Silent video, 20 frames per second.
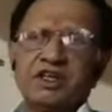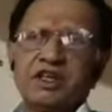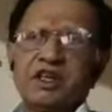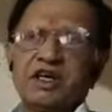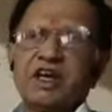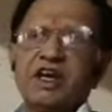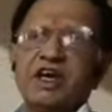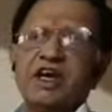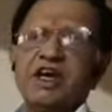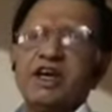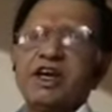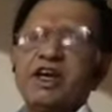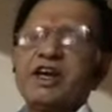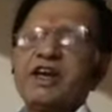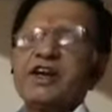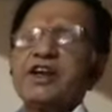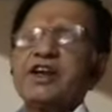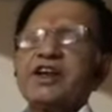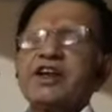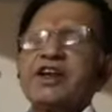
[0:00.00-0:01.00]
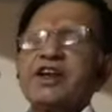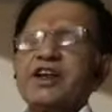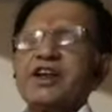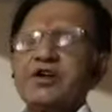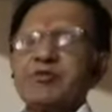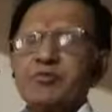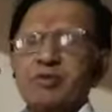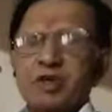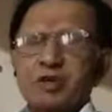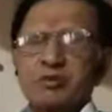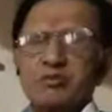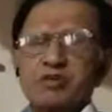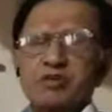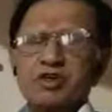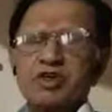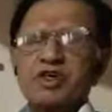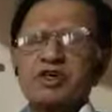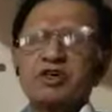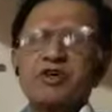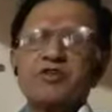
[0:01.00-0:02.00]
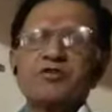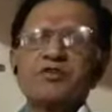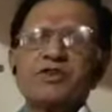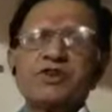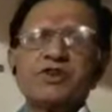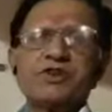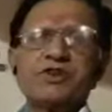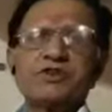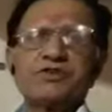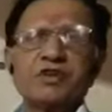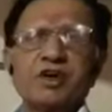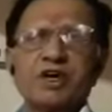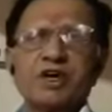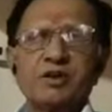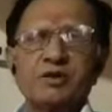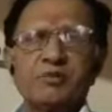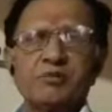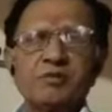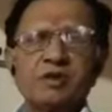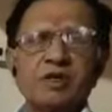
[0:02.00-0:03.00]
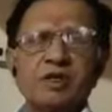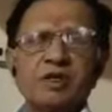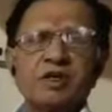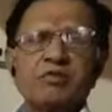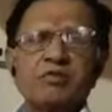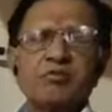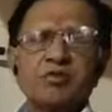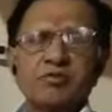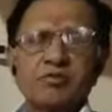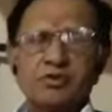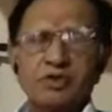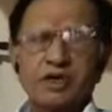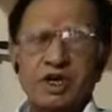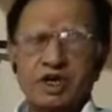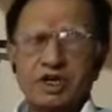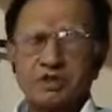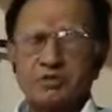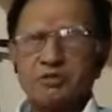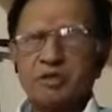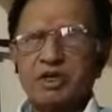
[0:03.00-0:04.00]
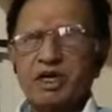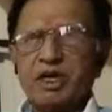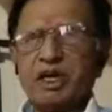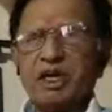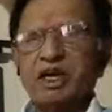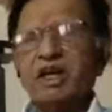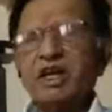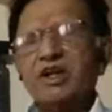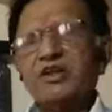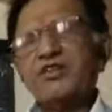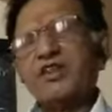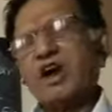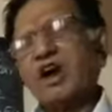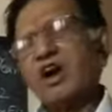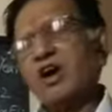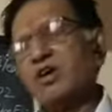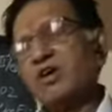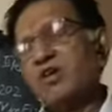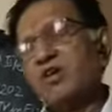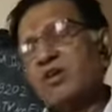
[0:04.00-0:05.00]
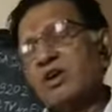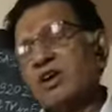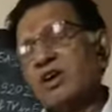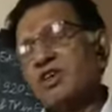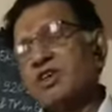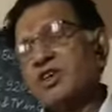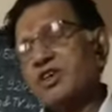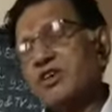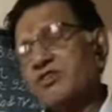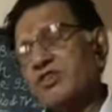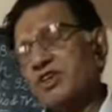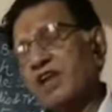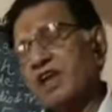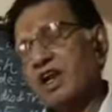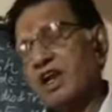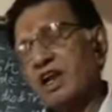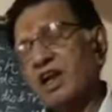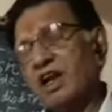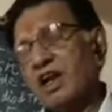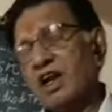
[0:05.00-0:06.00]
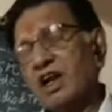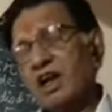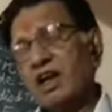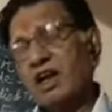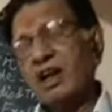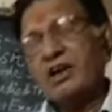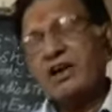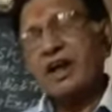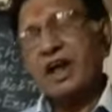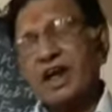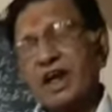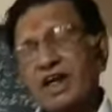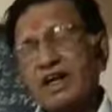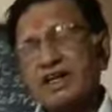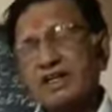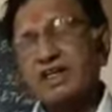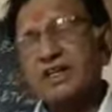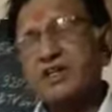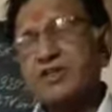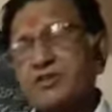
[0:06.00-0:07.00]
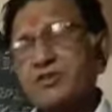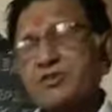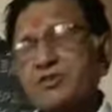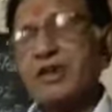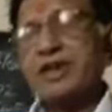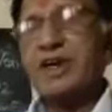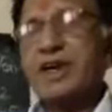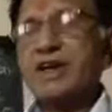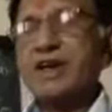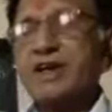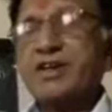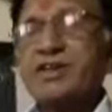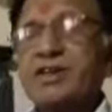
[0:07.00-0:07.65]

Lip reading: and in the memory of his wife Mumtaz Mahal. Now he will tell the students